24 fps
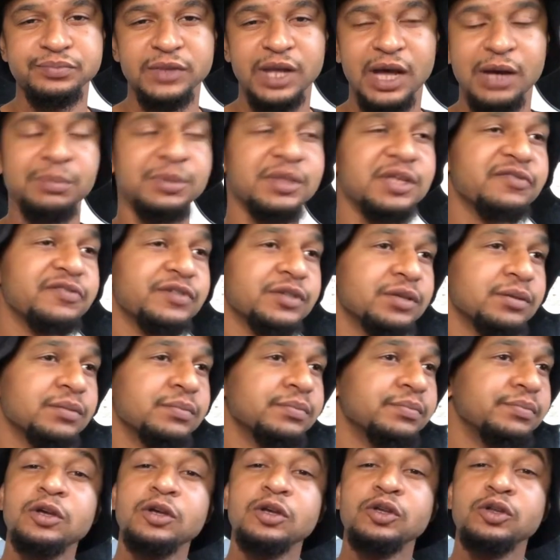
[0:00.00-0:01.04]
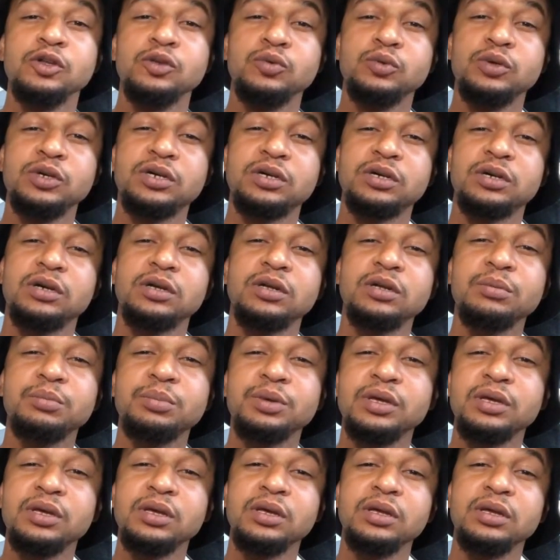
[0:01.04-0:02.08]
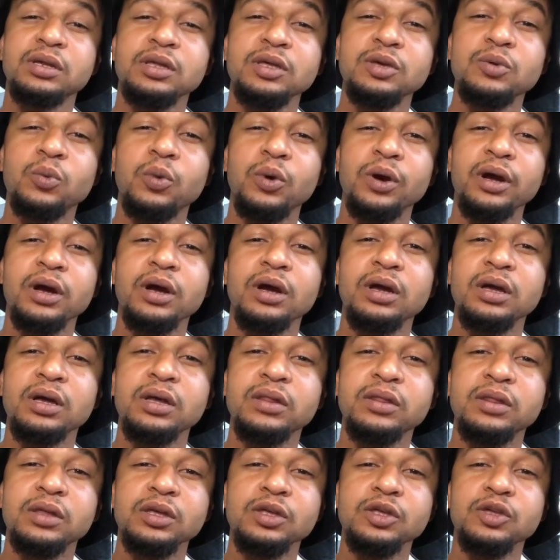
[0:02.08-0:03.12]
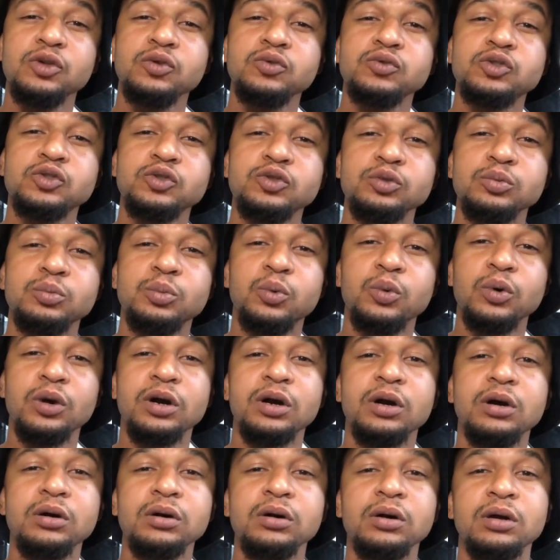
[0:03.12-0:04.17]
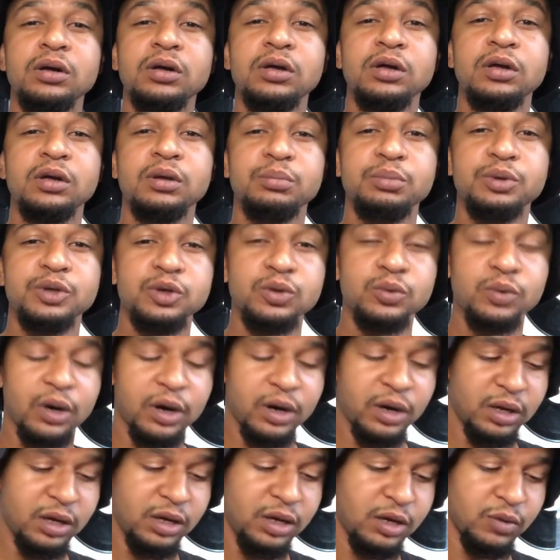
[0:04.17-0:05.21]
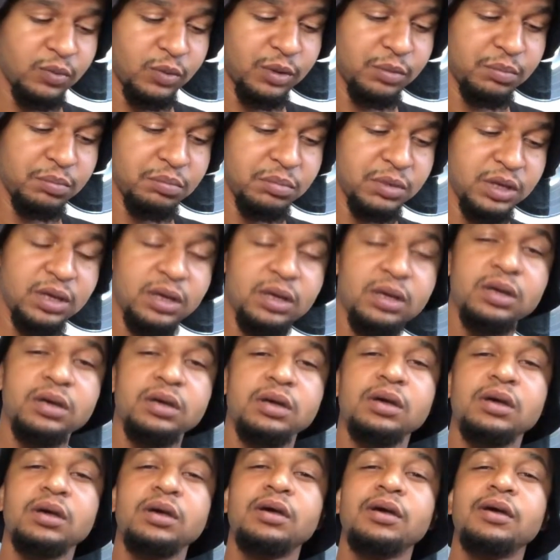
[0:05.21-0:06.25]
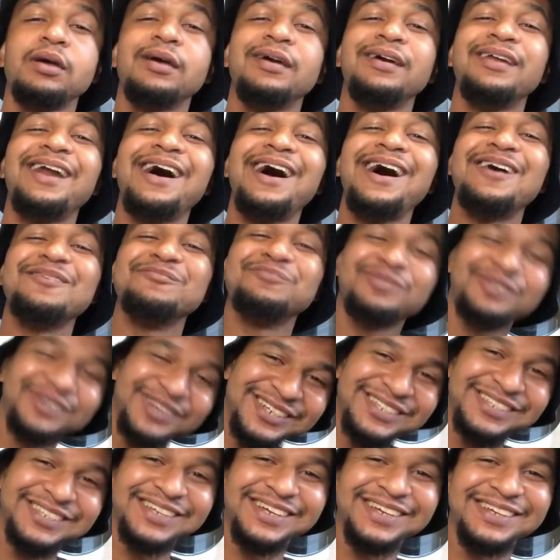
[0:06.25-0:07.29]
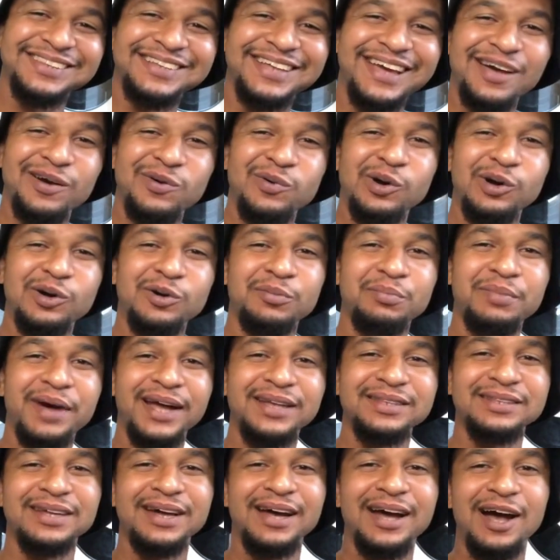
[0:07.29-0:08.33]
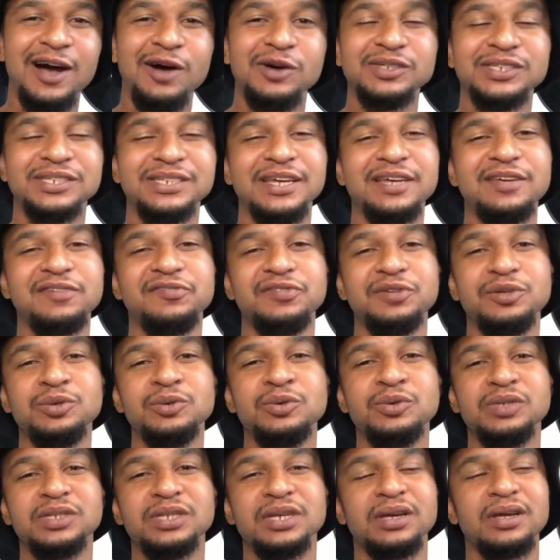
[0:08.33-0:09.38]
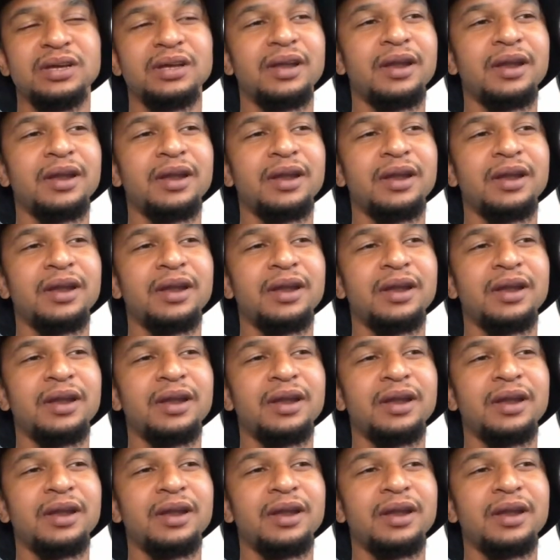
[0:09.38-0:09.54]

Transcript: I believe in them. You could have been anywhere in the YouTube world, but you are here with me. And I appreciate that. Welcome back to House Zay Views.